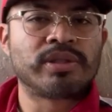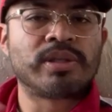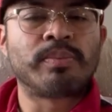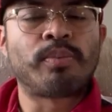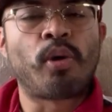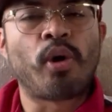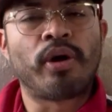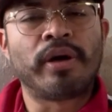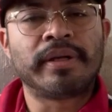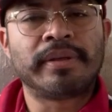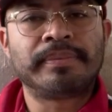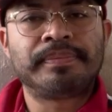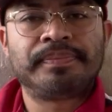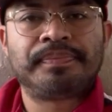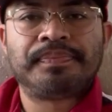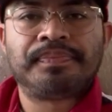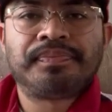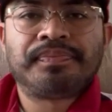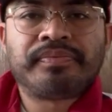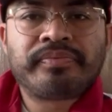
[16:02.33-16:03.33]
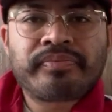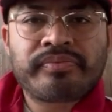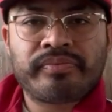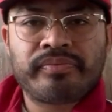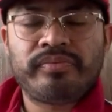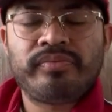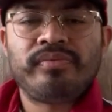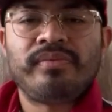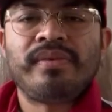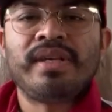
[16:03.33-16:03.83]
important.
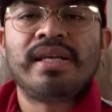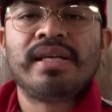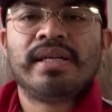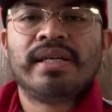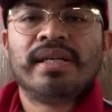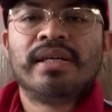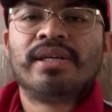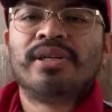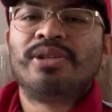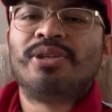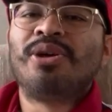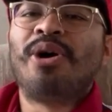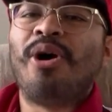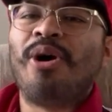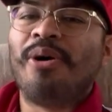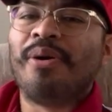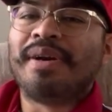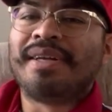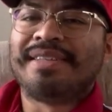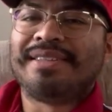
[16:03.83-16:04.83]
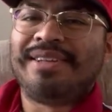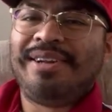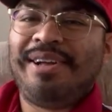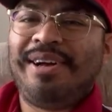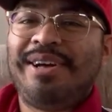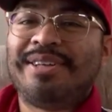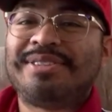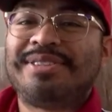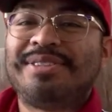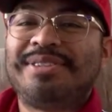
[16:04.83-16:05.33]
Knowing the
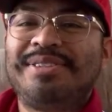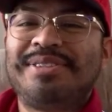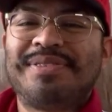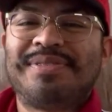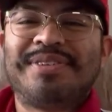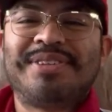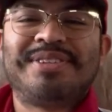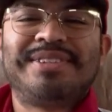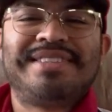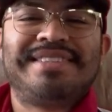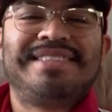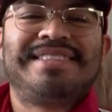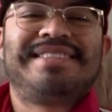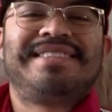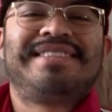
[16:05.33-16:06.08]
laws of the universe,